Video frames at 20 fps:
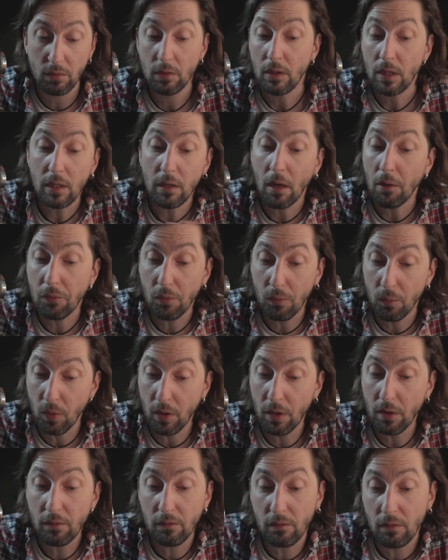in other
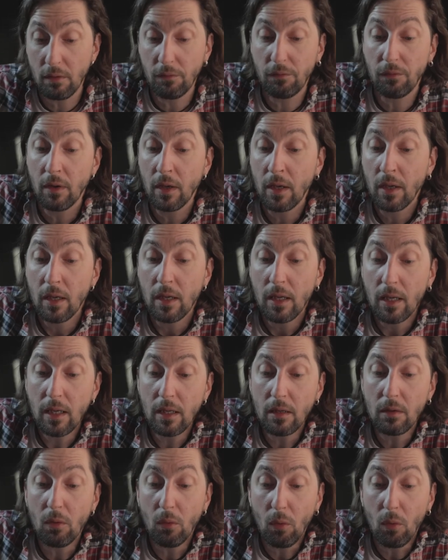words, if in